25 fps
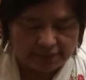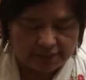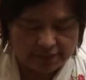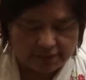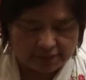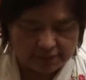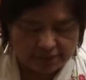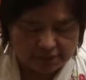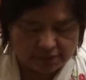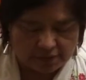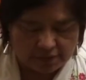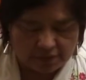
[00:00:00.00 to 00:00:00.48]

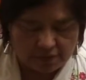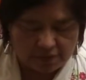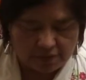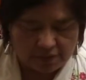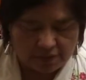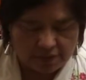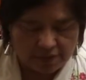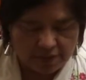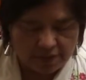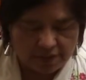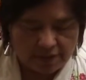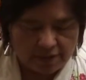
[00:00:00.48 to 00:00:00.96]
And
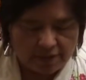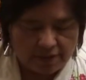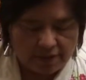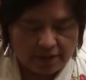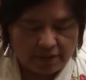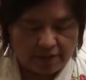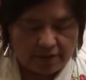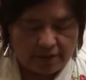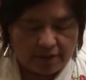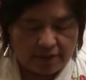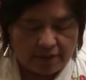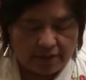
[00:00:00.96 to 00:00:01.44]
so
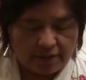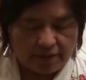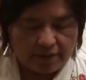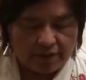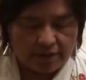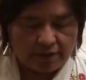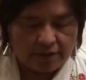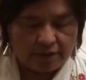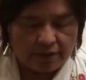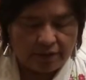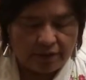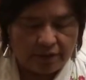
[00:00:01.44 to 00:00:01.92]

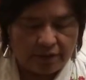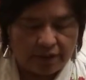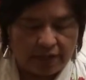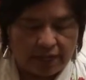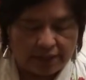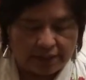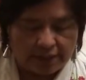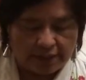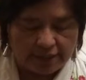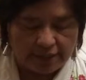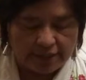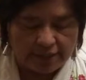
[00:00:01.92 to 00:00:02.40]

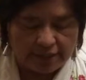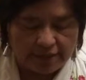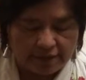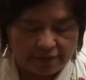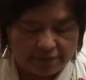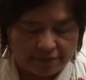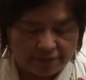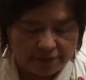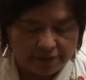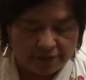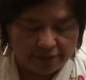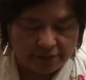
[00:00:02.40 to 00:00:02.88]
at the end
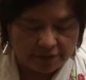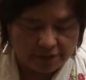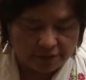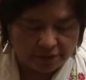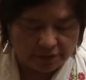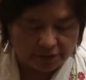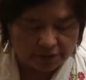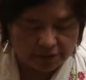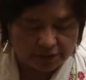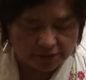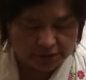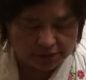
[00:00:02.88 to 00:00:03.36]
of the